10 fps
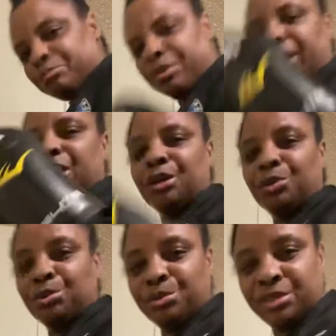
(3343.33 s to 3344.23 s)
big
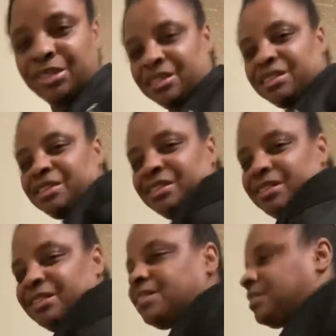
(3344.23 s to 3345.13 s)
nose,
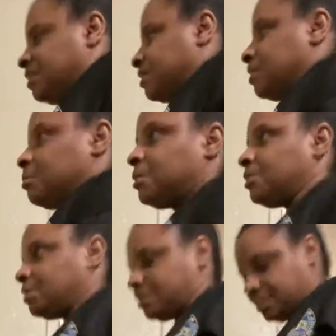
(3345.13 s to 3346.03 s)
come
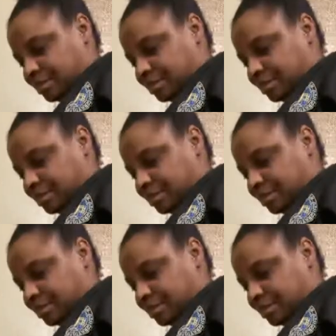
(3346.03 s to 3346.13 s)
on.